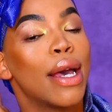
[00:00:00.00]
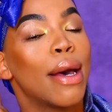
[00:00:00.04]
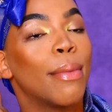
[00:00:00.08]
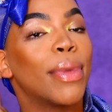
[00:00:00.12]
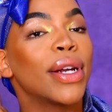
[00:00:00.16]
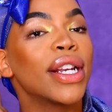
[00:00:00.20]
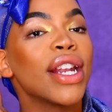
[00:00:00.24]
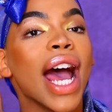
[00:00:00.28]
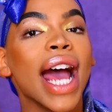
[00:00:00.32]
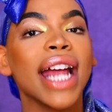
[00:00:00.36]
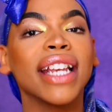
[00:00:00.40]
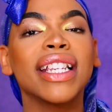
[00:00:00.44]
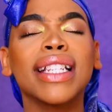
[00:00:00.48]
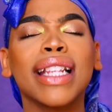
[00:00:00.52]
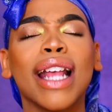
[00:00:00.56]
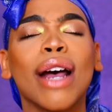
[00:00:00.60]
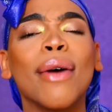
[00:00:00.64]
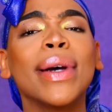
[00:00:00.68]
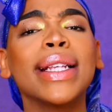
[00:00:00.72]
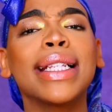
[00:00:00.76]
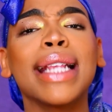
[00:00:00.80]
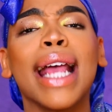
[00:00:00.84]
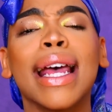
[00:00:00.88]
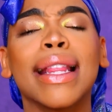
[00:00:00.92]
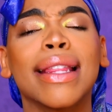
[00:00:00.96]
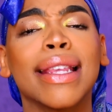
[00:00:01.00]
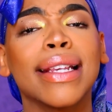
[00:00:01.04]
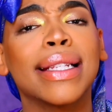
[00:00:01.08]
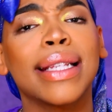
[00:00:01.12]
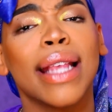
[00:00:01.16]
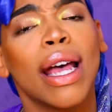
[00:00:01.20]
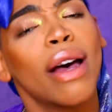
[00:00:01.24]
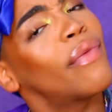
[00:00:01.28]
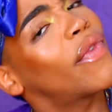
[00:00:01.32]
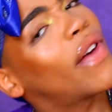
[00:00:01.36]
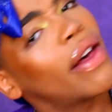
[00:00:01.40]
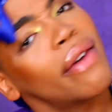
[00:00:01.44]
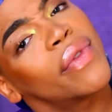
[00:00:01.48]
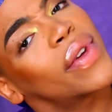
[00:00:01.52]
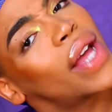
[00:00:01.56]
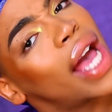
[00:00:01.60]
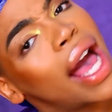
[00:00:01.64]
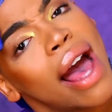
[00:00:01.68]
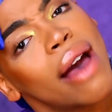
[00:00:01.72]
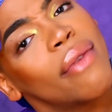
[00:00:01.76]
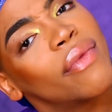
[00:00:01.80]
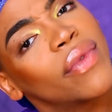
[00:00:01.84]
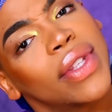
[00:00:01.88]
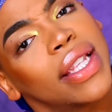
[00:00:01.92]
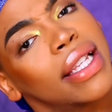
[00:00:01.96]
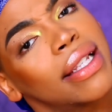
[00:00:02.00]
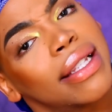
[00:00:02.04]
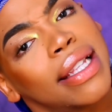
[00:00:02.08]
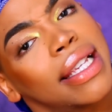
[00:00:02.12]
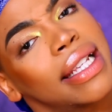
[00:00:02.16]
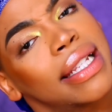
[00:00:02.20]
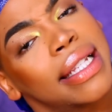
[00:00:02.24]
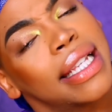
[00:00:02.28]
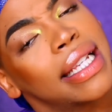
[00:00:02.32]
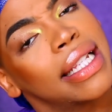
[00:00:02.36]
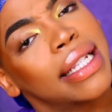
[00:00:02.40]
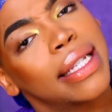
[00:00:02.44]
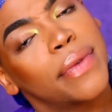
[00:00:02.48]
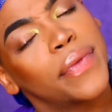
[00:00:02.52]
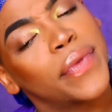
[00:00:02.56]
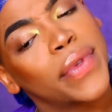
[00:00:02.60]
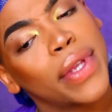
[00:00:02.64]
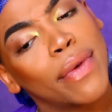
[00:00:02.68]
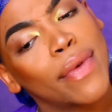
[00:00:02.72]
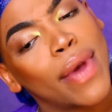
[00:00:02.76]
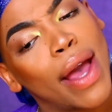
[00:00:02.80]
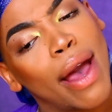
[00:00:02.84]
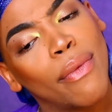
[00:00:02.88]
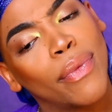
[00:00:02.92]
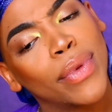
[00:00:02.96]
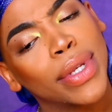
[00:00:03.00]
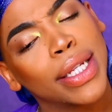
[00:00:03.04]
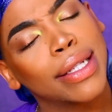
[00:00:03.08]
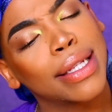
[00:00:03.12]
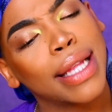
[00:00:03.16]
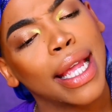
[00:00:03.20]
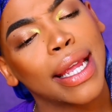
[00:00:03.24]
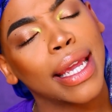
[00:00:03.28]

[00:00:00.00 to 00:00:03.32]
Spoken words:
But no, I just always had this sense of self-confidence.